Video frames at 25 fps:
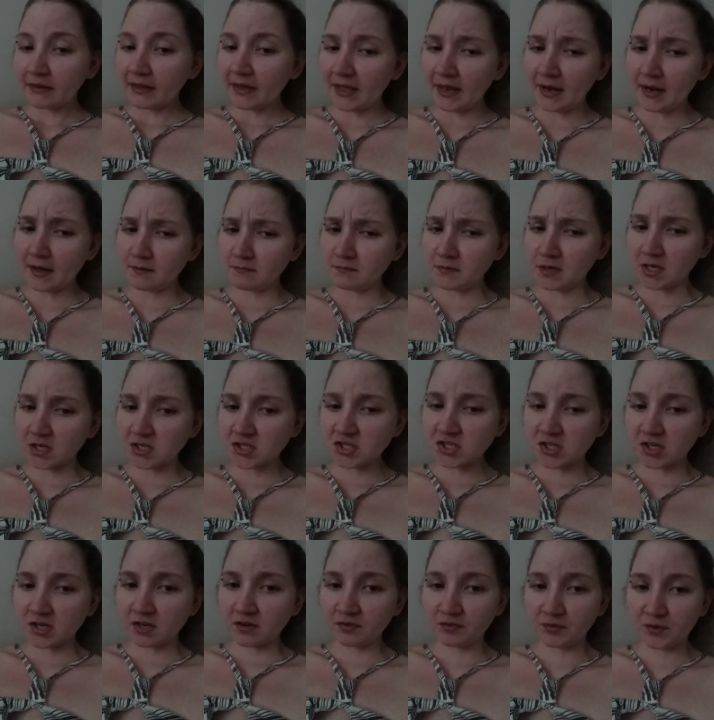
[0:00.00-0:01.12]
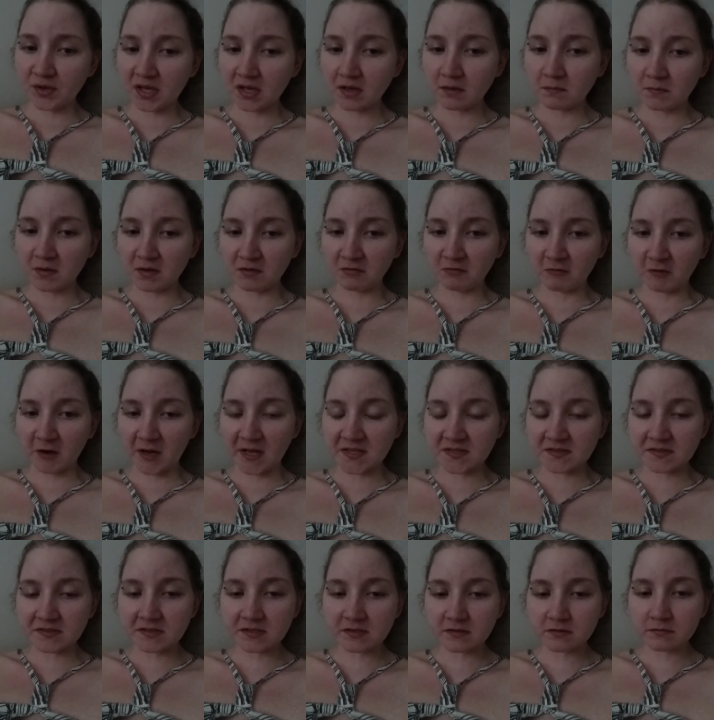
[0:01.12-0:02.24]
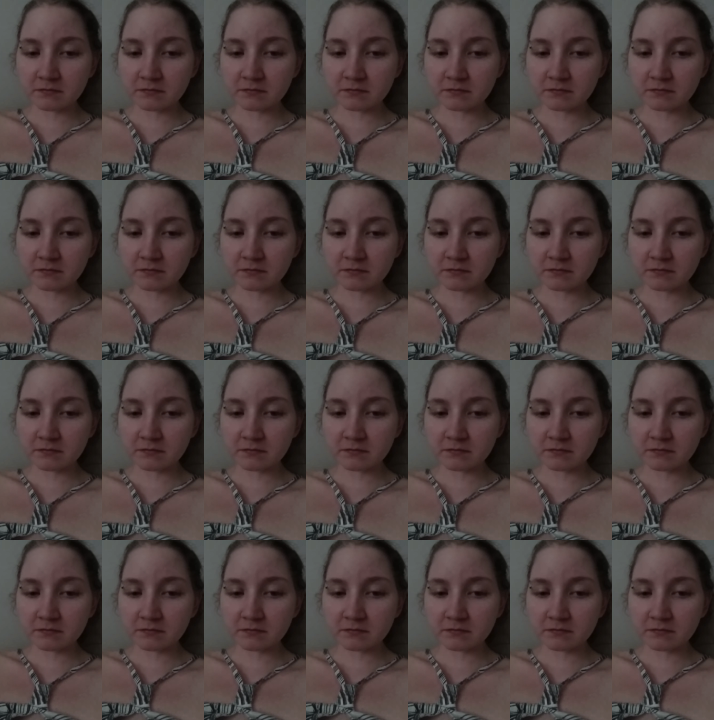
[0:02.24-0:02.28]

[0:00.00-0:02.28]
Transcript: And I'm not sure if we can be friends.